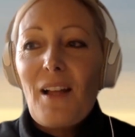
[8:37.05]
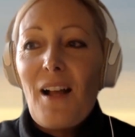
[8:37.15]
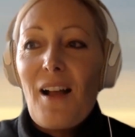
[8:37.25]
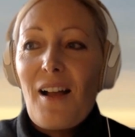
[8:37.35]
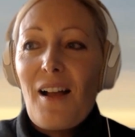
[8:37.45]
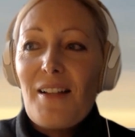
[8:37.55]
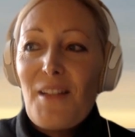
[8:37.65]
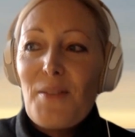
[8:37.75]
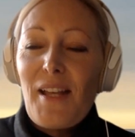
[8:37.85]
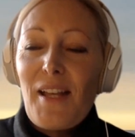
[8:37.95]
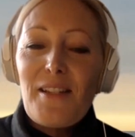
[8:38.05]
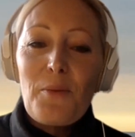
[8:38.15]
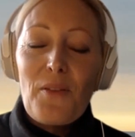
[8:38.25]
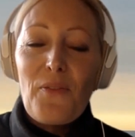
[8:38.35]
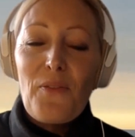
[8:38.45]

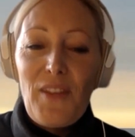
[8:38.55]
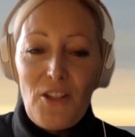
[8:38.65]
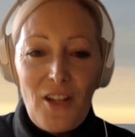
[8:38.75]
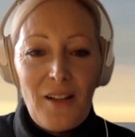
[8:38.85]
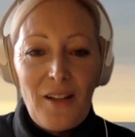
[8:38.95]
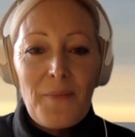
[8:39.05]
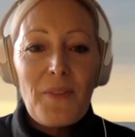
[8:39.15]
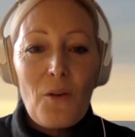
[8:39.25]
associated with a feature,